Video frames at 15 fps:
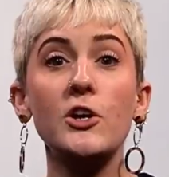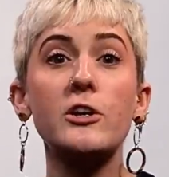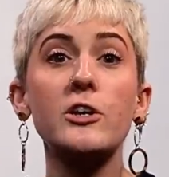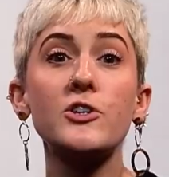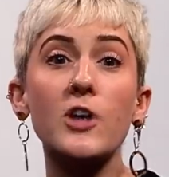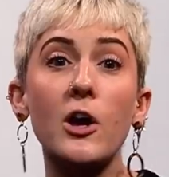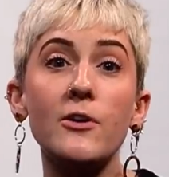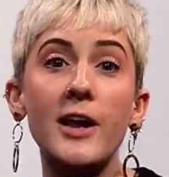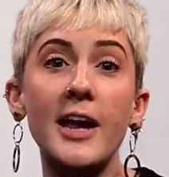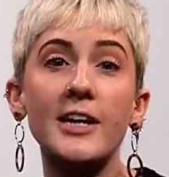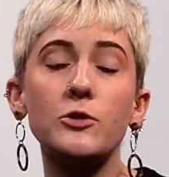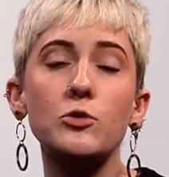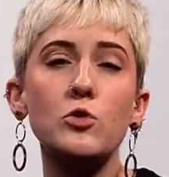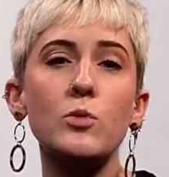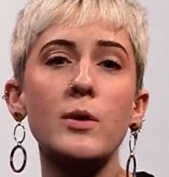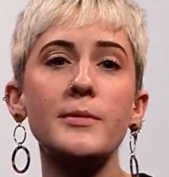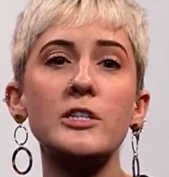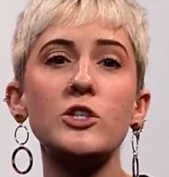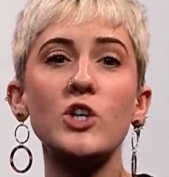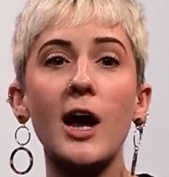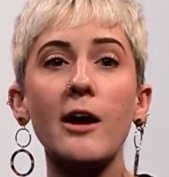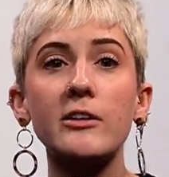You can donate to a
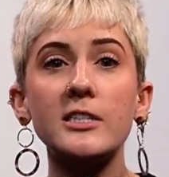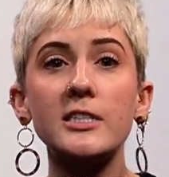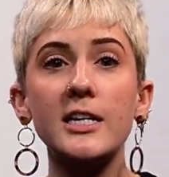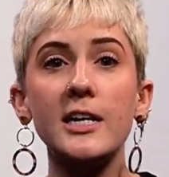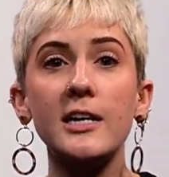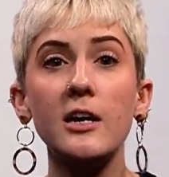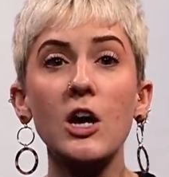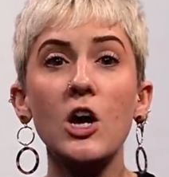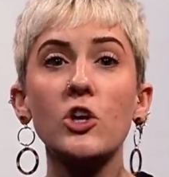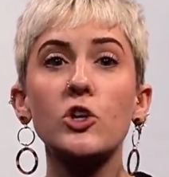women's charity,